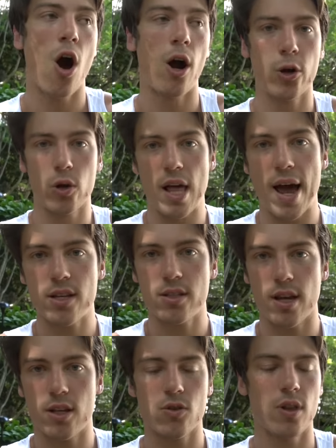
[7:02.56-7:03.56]
on your last
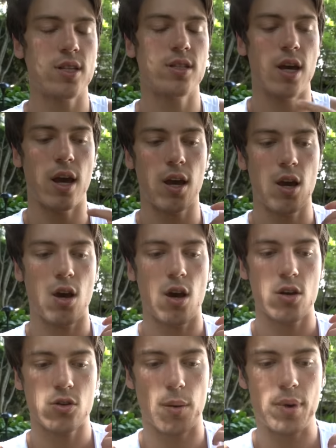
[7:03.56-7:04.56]
set, so let's say,
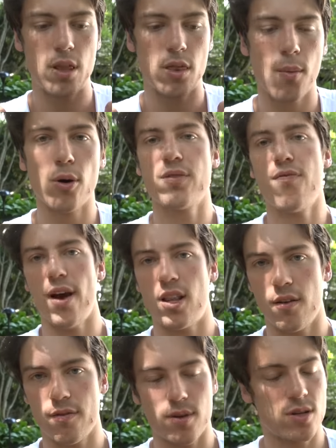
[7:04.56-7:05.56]
so I mean, the most
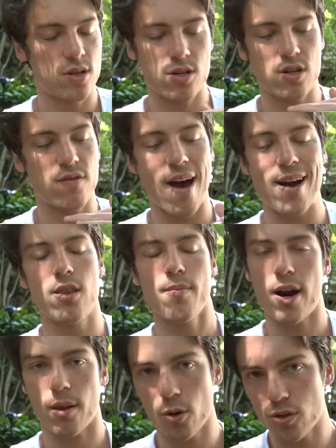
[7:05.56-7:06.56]
effective, this is just fact of the
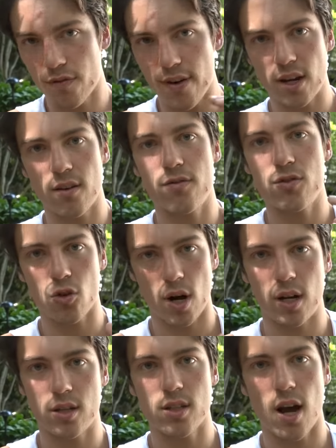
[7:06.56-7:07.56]
matter, the most effective
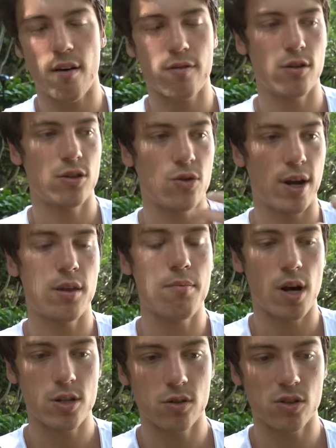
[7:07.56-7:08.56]
training style for strength and
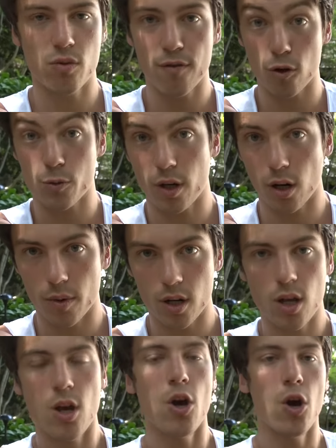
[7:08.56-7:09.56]
muscle is reverse
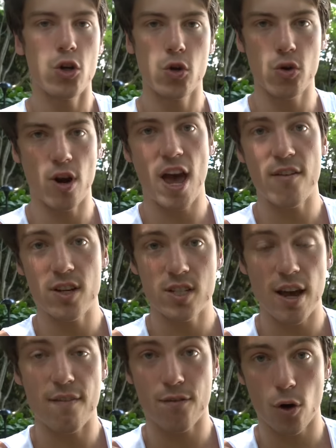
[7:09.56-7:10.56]
pyramid. Doing your heavy
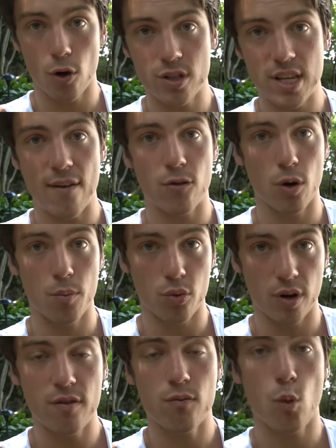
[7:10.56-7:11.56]
set first after a
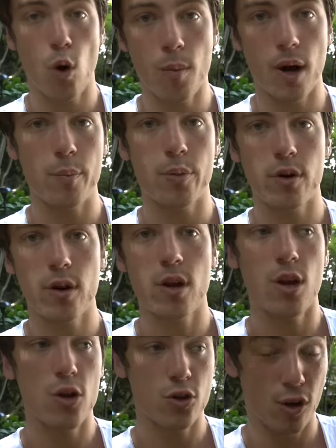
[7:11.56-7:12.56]
brief warm-up
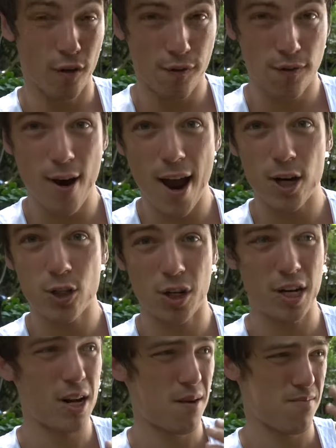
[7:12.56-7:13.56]
so you're fresh, you
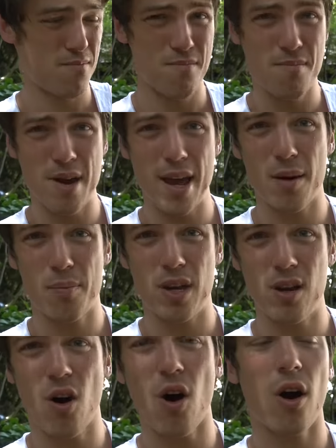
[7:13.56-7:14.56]
can hit a mega
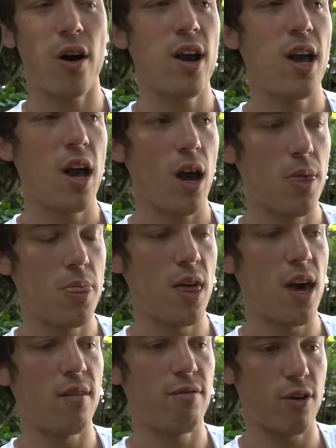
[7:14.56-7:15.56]
PR, and
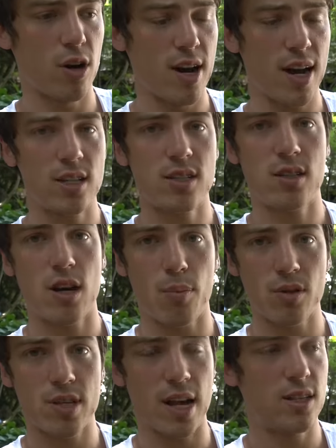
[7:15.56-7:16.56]
then for your next
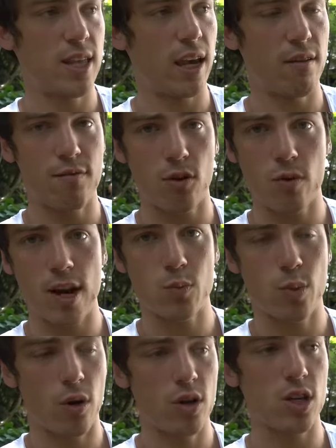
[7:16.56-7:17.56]
couple sets, taking full
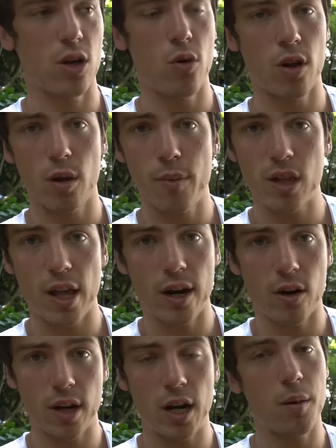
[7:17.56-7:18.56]
rest periods and going a little bit
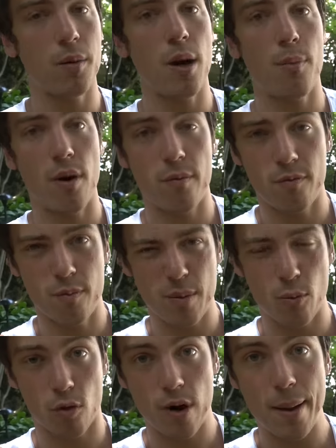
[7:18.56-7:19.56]
lighter and getting a, couple, a
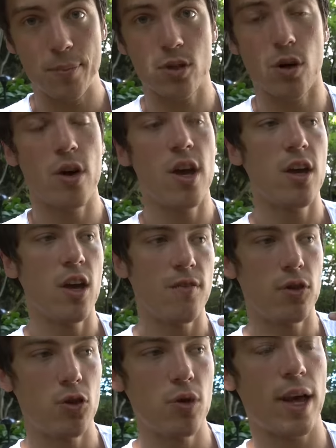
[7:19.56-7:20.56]
bit more reps. So
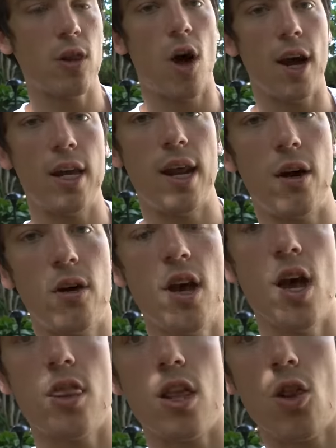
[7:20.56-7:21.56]
if you do like locking out,
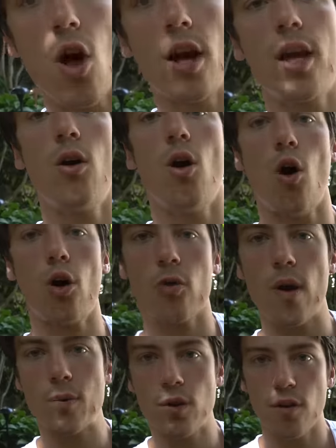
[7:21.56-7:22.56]
then lock out all
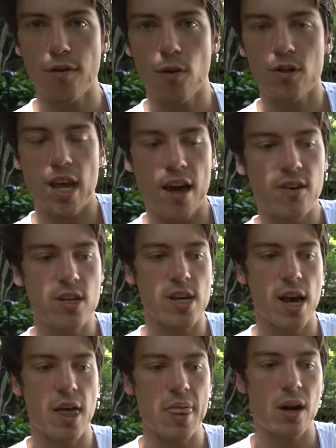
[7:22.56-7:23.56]
your reps on your first heavy
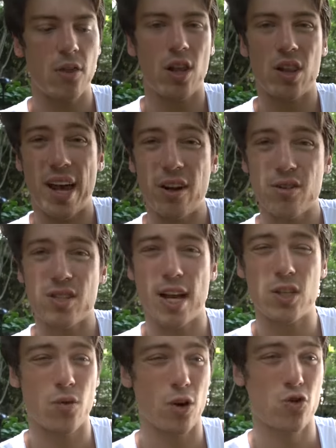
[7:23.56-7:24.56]
set, and then on the lighter
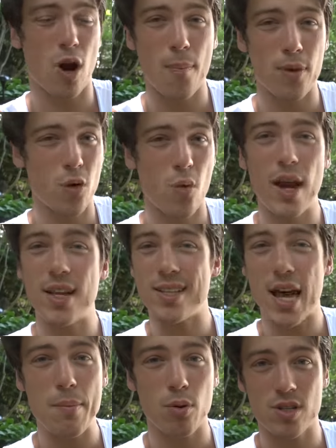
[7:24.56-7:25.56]
sets where you're dropping the weight
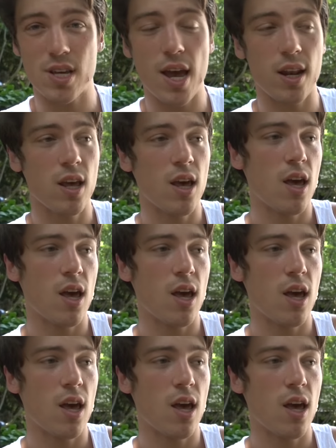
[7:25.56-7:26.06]
10%,